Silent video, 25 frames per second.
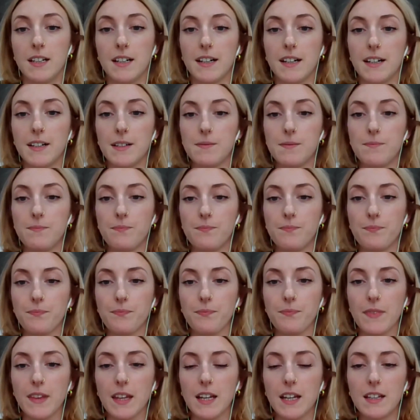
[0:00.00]
And
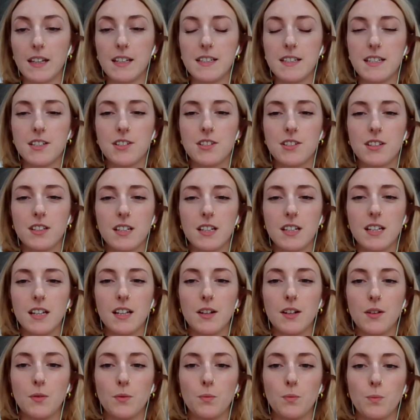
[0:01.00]

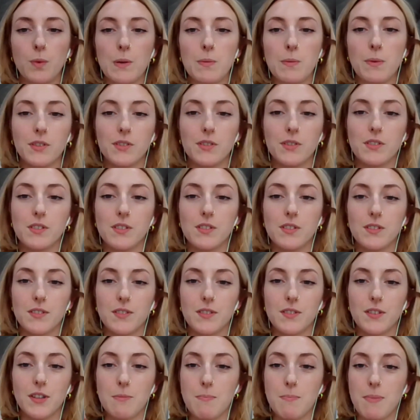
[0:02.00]
additionally, we want
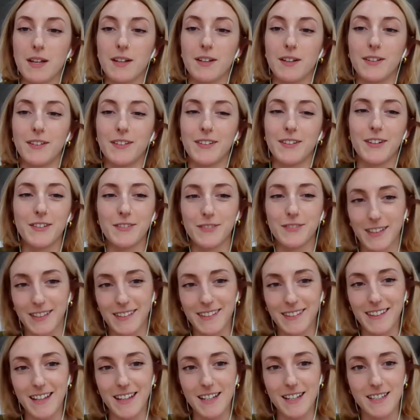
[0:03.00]
the bill,
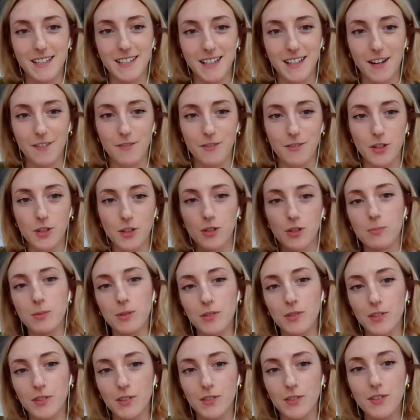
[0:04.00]
obviously, to get
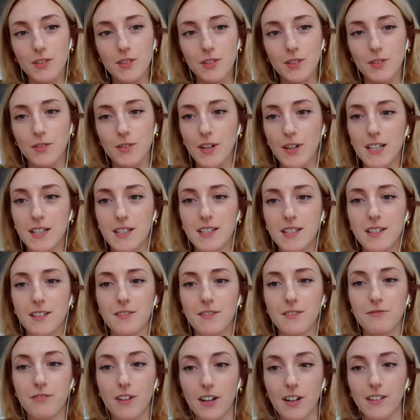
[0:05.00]
renewables onto the grid
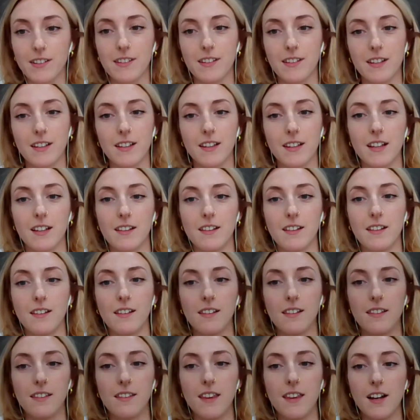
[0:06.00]
faster than
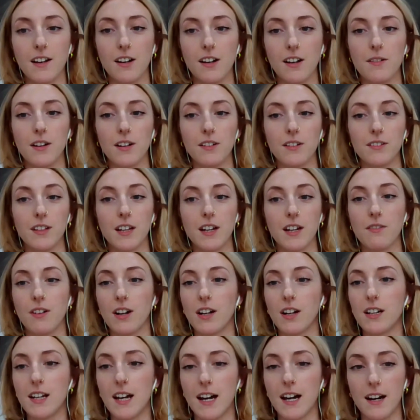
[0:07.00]
they're going on there
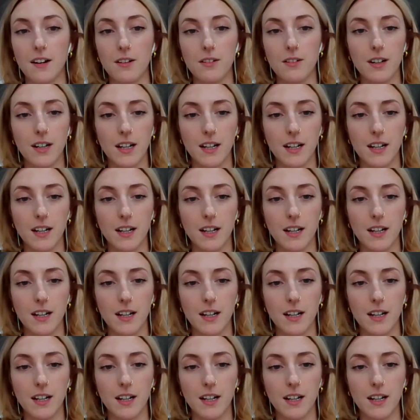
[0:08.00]
right now.